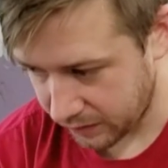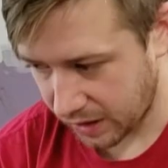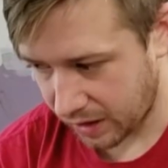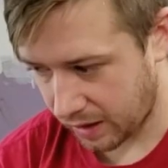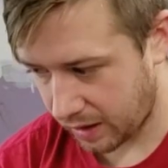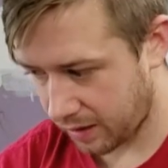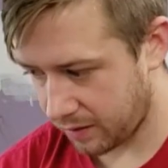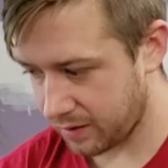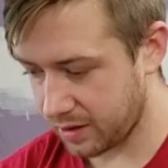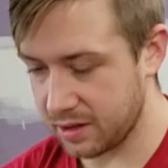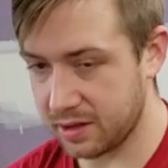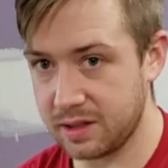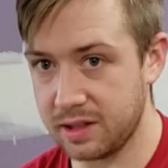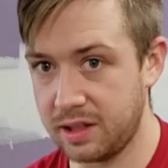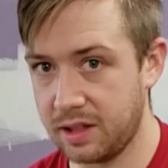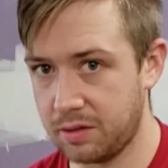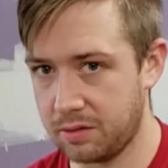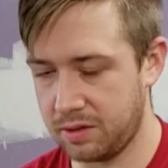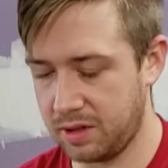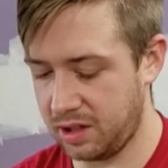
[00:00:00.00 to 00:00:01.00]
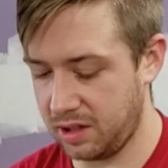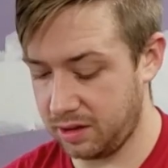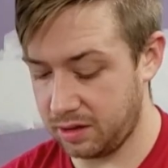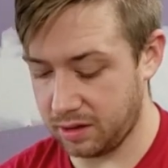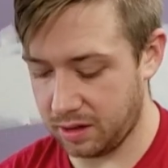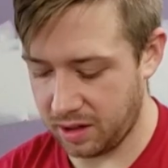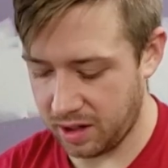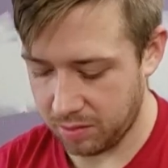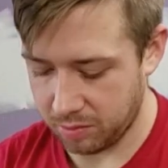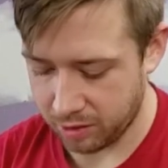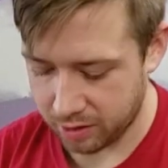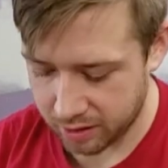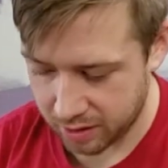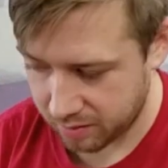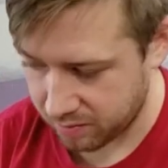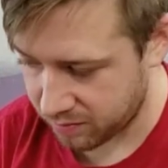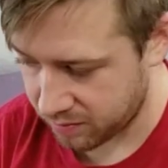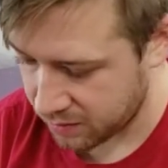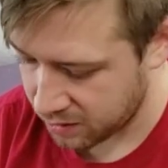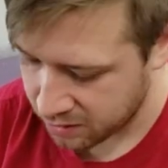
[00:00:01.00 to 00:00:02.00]
obviously don't need to label
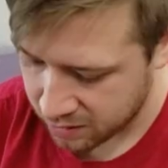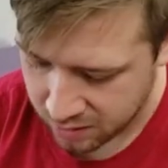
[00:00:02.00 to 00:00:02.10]
them.